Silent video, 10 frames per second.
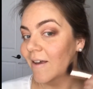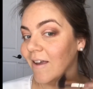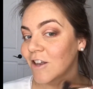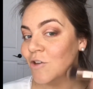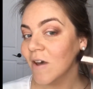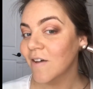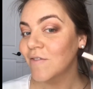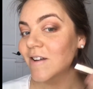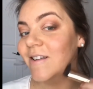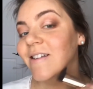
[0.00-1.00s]
And you have
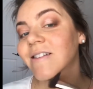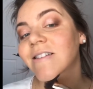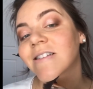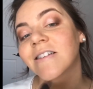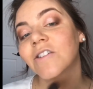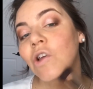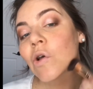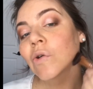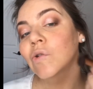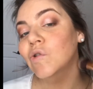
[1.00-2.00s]
an instant
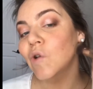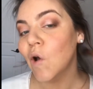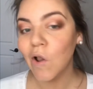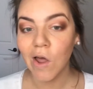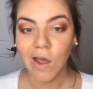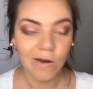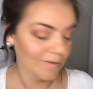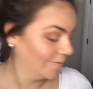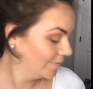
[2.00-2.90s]
jawline.